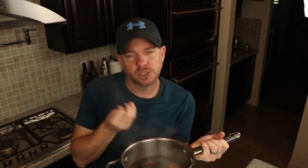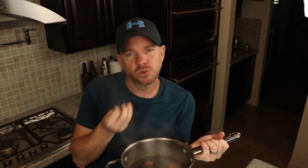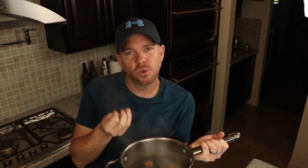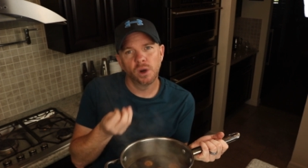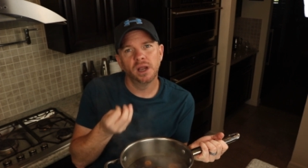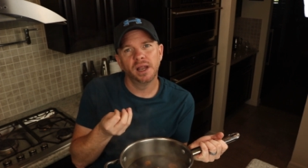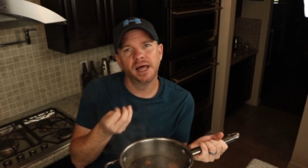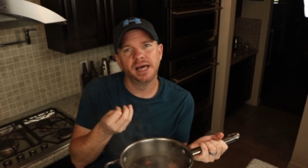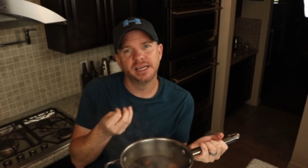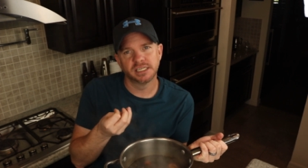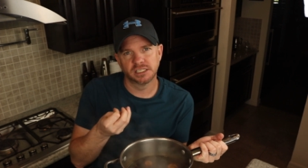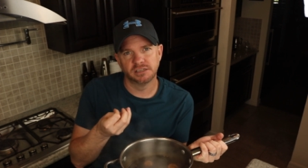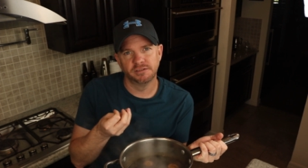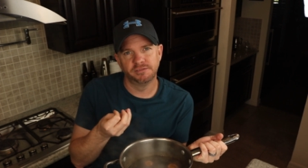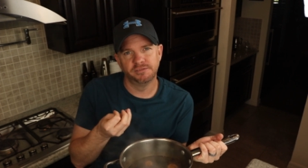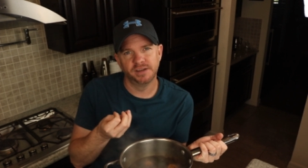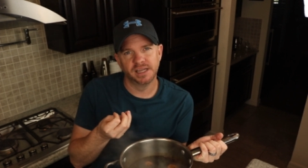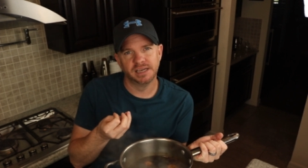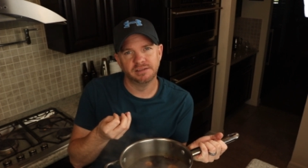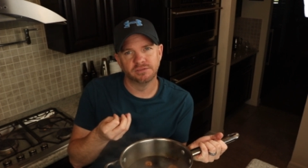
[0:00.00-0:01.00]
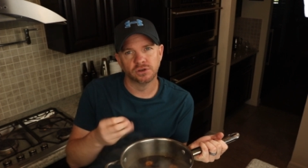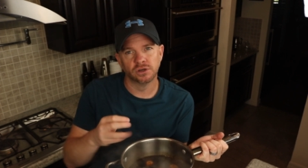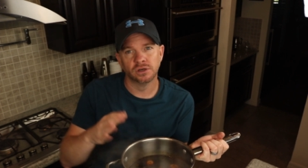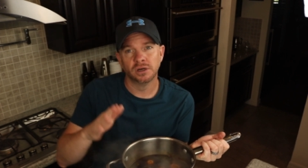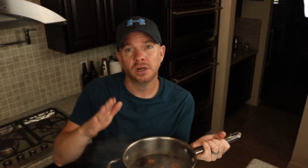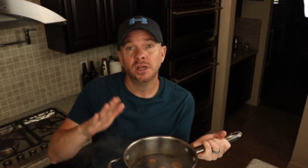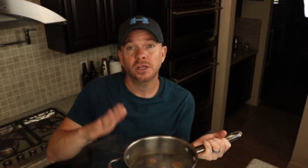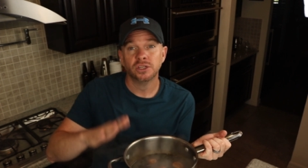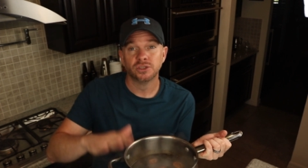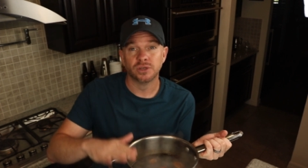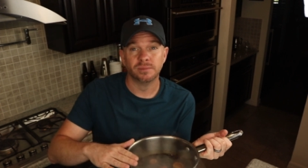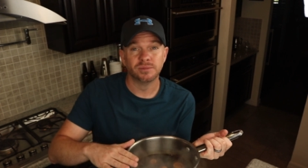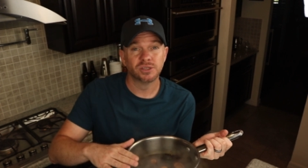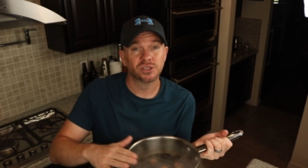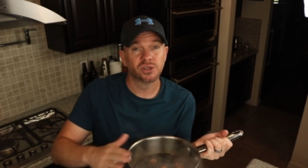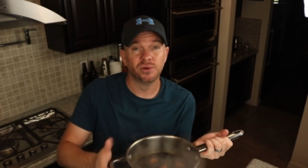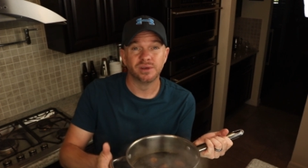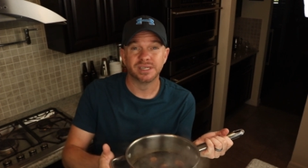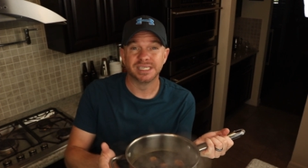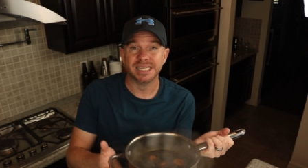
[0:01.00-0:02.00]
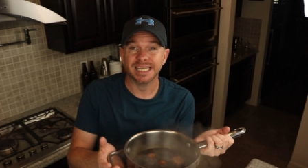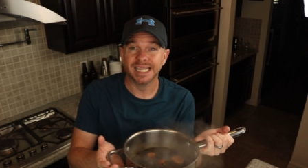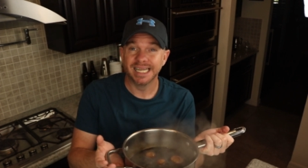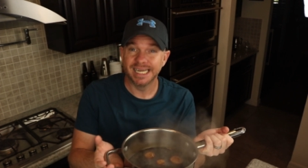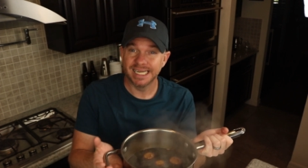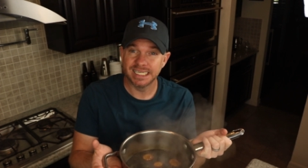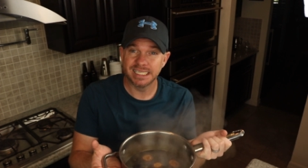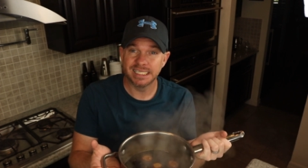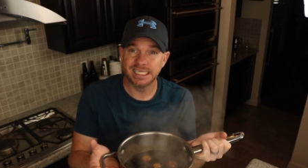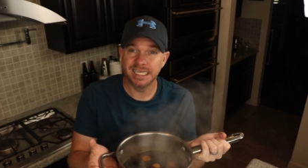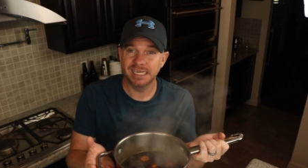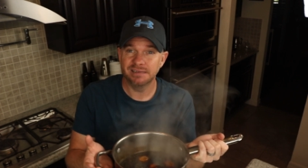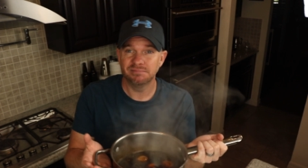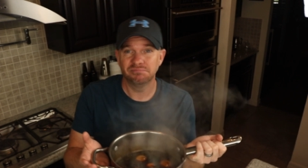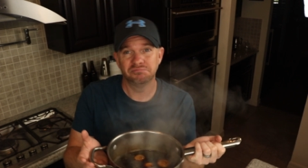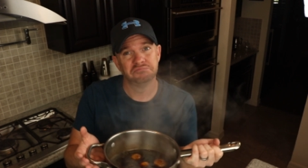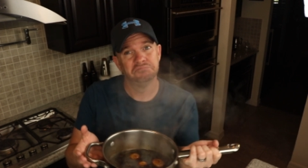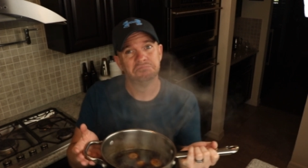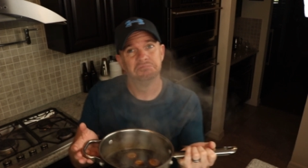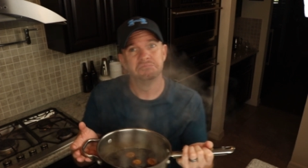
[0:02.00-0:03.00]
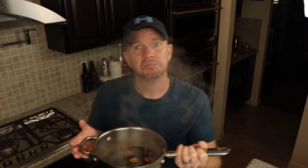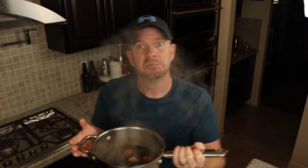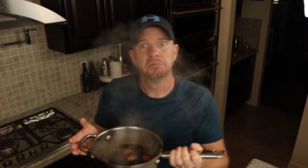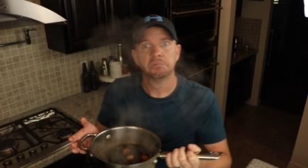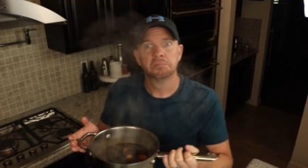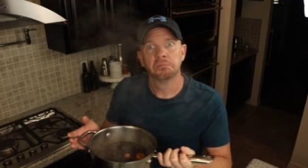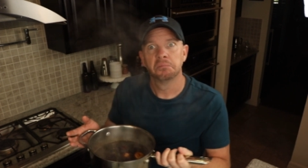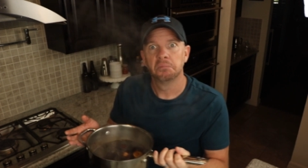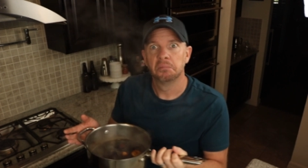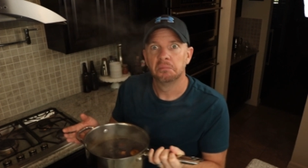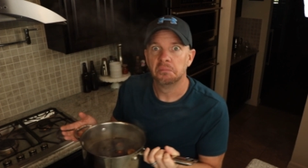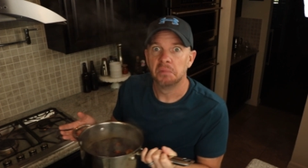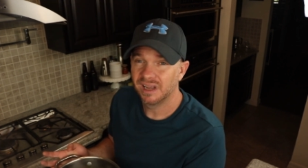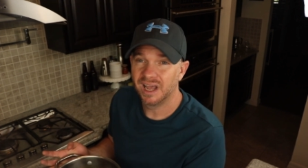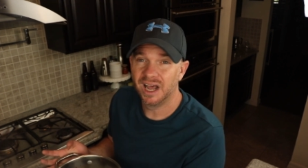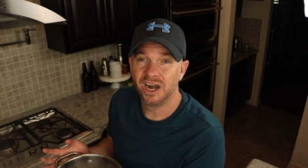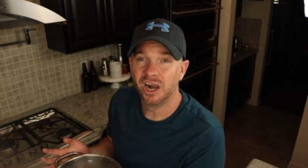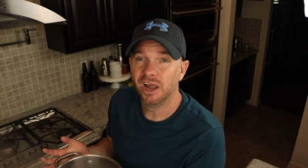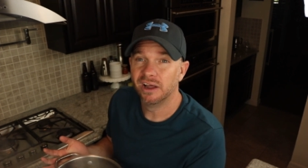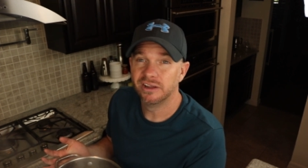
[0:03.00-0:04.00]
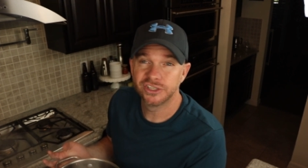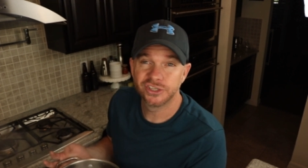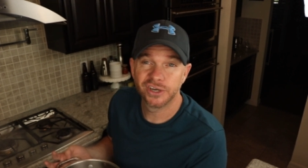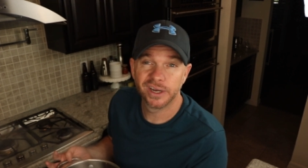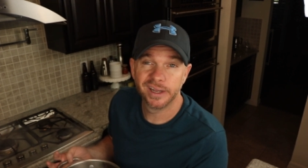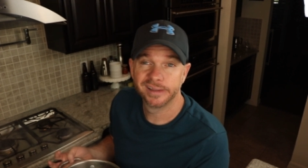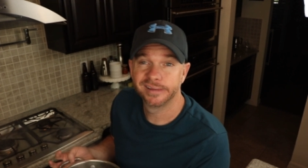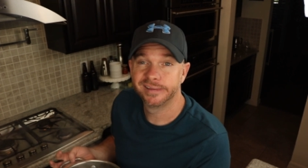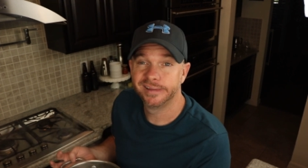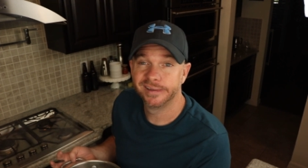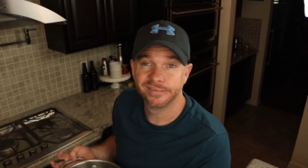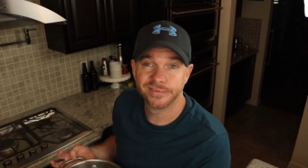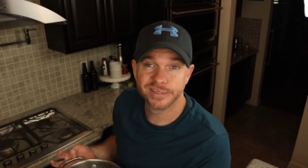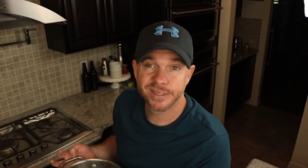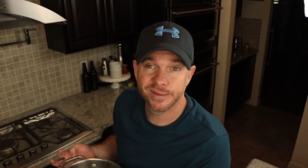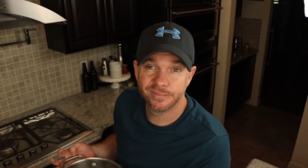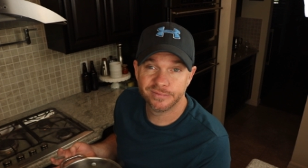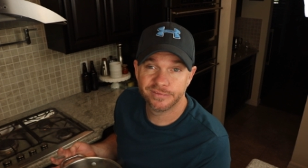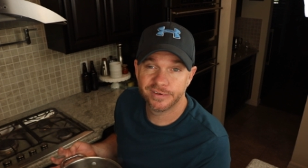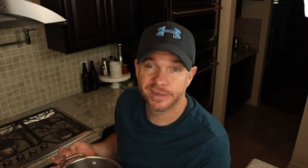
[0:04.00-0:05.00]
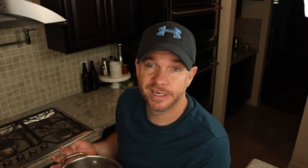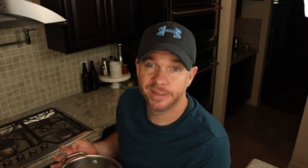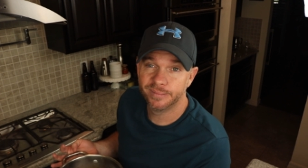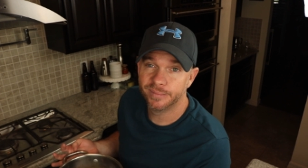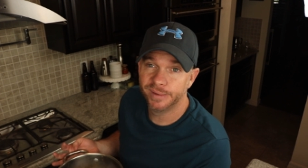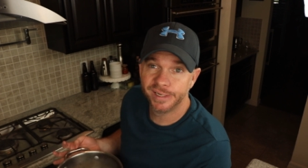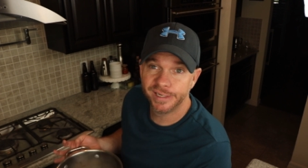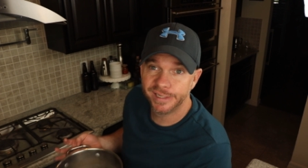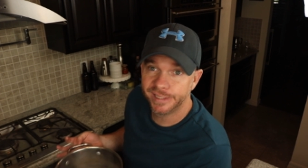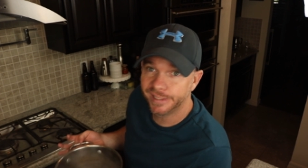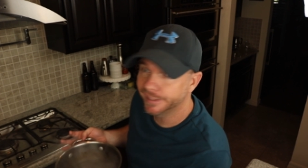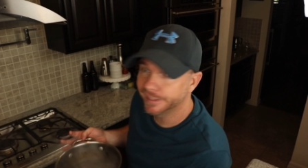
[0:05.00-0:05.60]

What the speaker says: as well as the flavor. So I'm just going to let it sit. I don't know, I was trying to think of something funny, but it